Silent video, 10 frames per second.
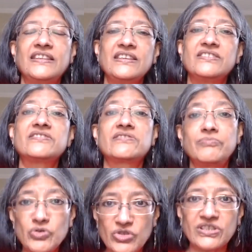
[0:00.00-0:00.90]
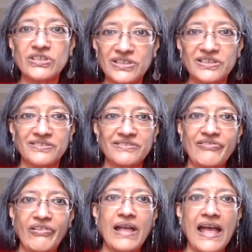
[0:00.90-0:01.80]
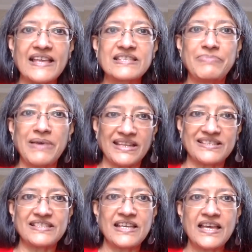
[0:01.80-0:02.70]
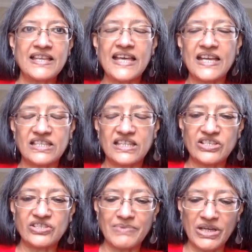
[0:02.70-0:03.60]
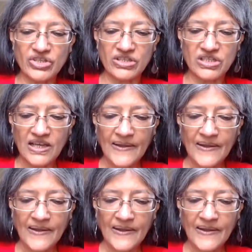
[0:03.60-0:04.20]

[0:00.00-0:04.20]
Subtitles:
the distributional aspects that Tejal mentioned.